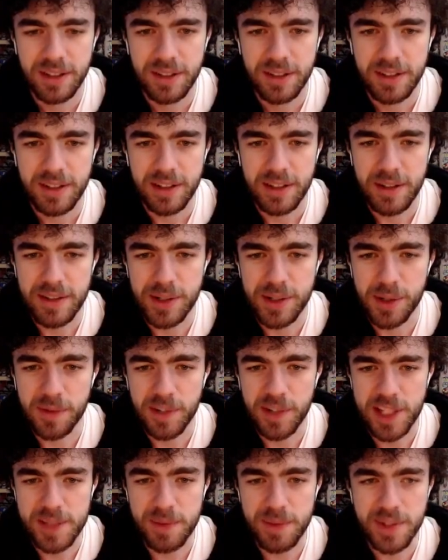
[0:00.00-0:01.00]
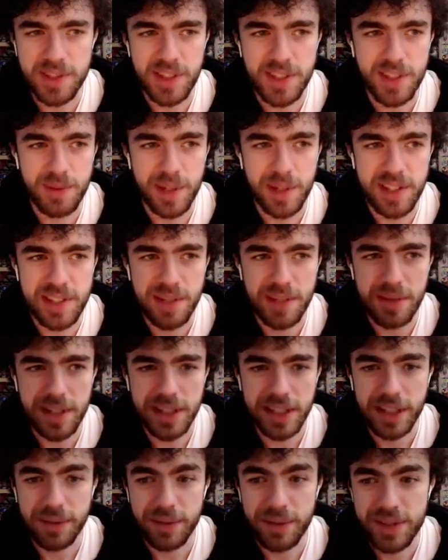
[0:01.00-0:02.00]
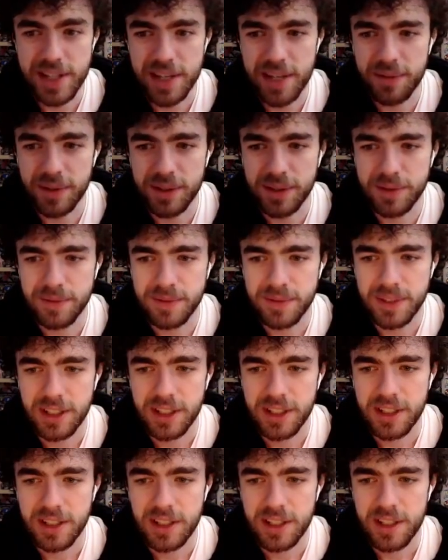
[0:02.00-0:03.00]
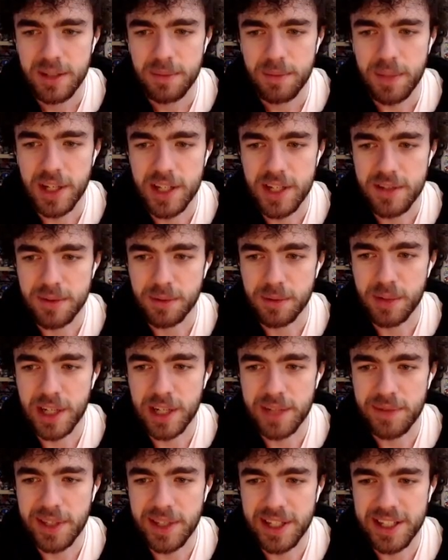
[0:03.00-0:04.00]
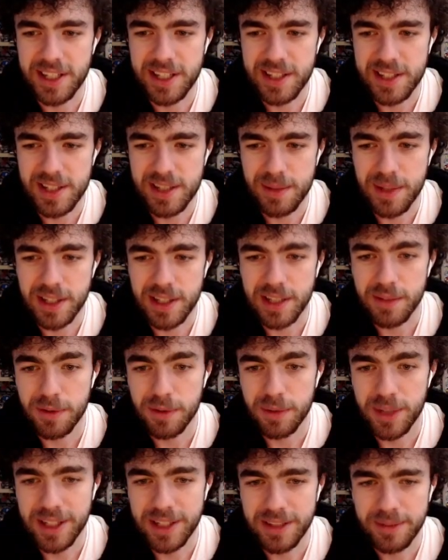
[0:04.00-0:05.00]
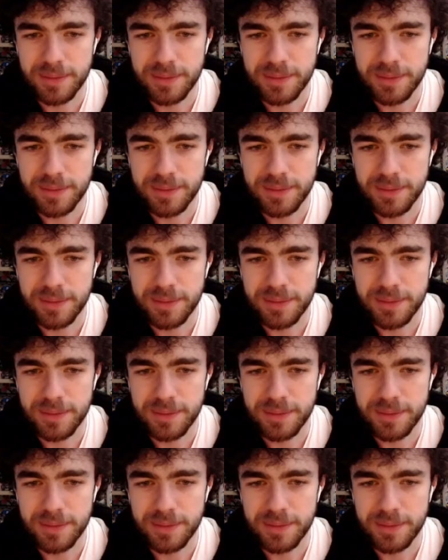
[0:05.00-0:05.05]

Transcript: No effect monsters, so we can summon out the level 7. Banish from Graveyard, summon out level 1.